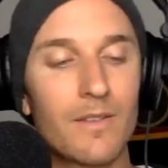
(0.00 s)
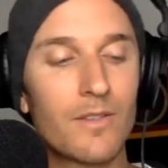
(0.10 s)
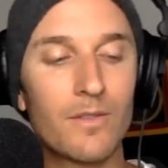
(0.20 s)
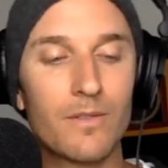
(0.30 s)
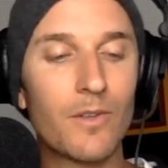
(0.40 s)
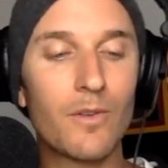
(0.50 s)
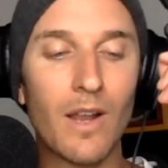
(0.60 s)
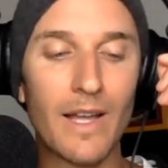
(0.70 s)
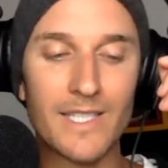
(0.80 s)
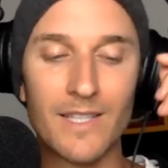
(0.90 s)

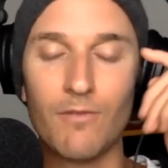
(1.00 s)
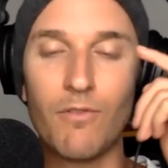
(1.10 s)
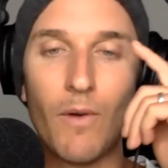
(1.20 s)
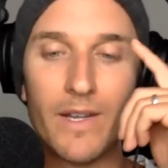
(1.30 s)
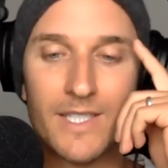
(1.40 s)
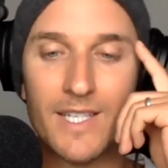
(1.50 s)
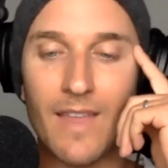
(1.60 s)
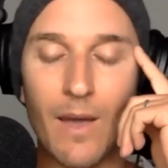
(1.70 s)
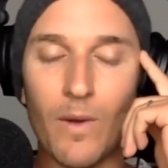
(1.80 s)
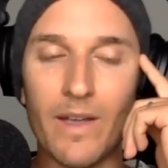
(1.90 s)
utilizing the voice in
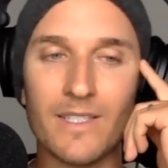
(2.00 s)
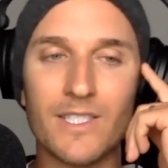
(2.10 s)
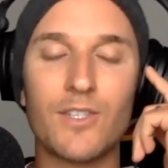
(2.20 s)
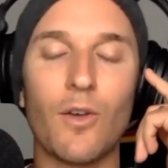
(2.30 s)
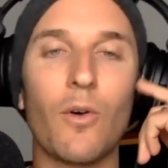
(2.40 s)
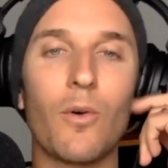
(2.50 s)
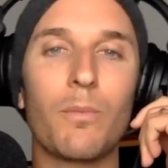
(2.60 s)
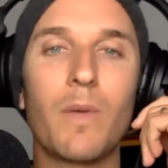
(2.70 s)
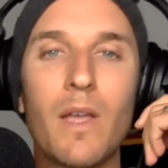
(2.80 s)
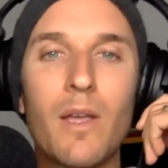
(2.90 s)
that way is
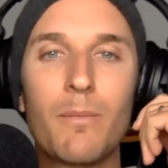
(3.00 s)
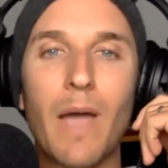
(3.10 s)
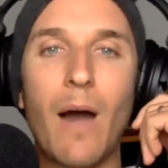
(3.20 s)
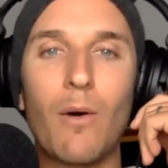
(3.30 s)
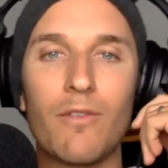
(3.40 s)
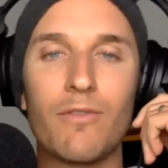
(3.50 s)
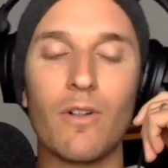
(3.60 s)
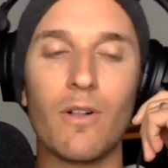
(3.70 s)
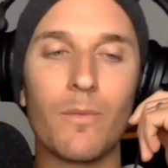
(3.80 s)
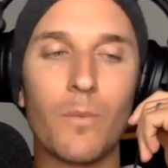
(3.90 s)
so
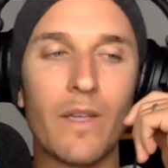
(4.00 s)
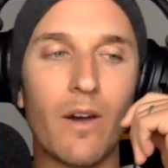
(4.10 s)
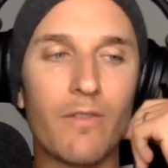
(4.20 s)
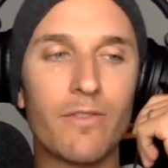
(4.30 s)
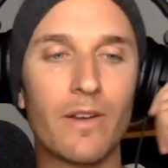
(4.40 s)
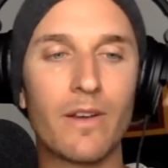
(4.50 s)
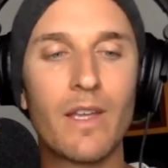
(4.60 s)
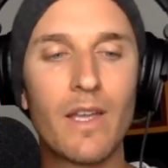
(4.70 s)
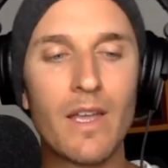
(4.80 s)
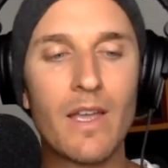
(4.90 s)
powerful. We often
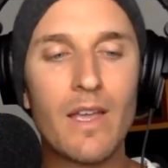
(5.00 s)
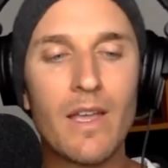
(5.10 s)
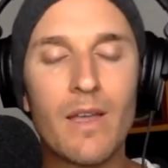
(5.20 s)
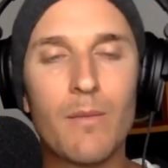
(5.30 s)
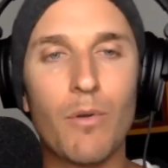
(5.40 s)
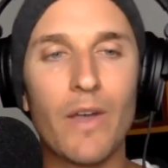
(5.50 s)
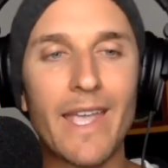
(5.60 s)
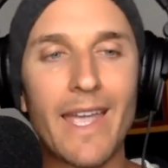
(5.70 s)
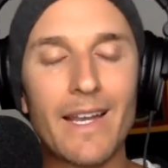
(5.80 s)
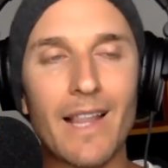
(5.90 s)
bring
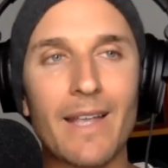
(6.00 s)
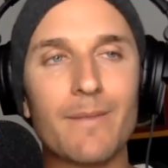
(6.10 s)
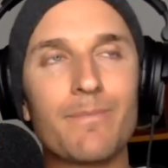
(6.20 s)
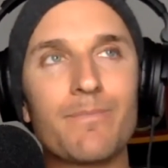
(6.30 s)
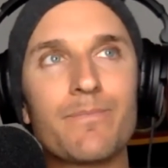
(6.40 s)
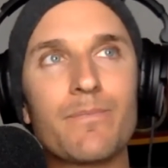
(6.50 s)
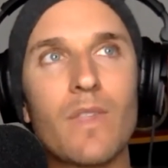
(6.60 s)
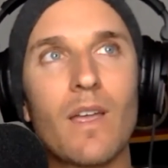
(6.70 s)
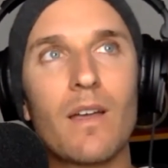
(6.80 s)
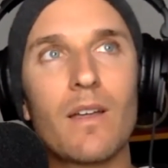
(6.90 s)
in like
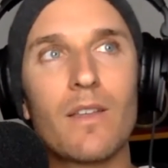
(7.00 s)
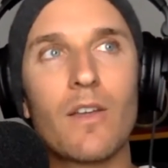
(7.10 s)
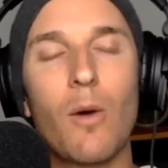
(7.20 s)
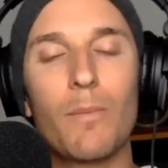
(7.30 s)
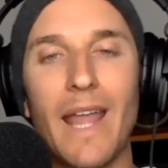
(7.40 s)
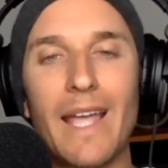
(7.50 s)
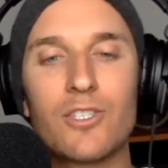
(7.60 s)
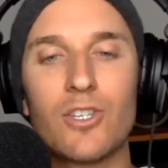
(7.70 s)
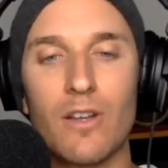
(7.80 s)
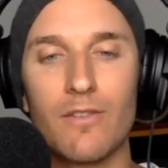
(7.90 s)
the
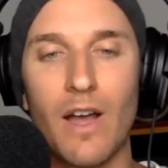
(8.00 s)
combination of